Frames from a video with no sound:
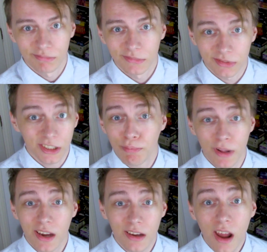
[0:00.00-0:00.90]
to
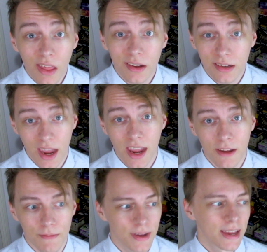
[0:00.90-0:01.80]
play another
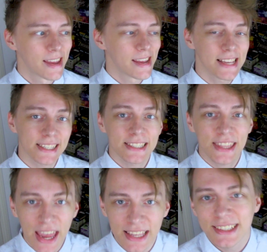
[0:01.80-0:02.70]
game. It's
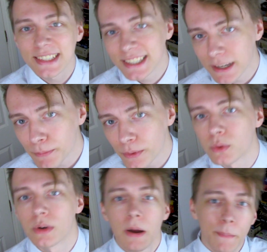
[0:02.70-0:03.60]
that simple,